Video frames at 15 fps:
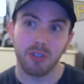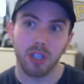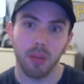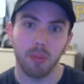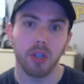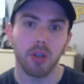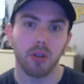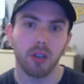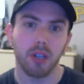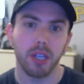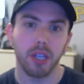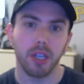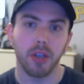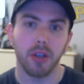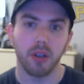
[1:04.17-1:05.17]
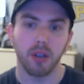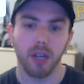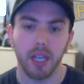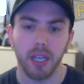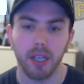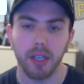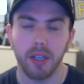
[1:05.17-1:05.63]
coming on here
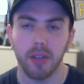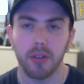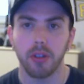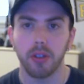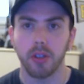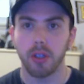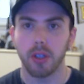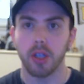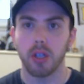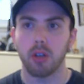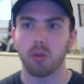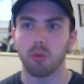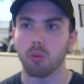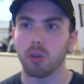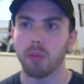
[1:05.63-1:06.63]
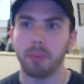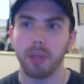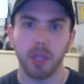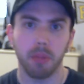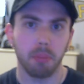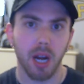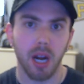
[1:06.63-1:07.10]
and ripping
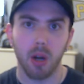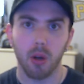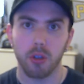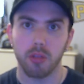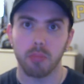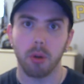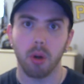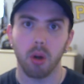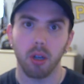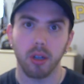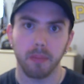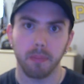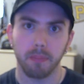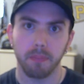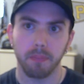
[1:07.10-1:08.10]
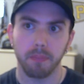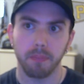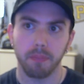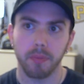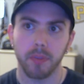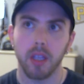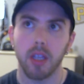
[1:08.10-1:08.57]
the Pirates apart,
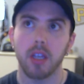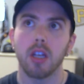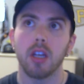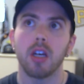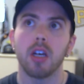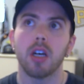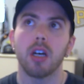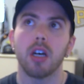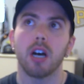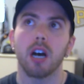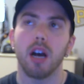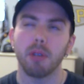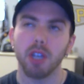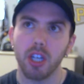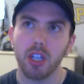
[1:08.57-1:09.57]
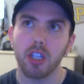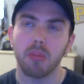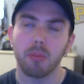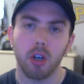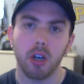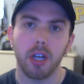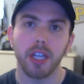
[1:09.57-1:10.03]
I'm going to
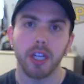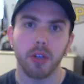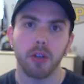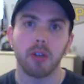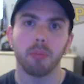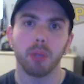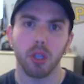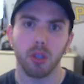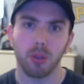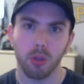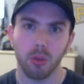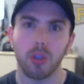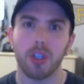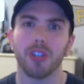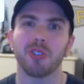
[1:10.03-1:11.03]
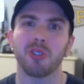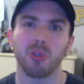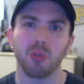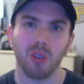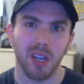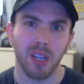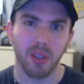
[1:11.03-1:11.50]
come on here and be a little
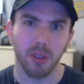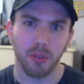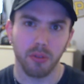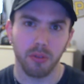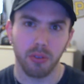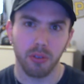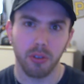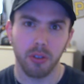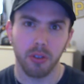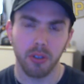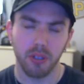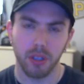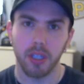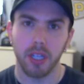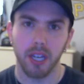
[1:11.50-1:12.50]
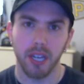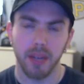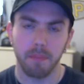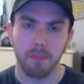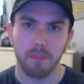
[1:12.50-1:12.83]
constructive, okay?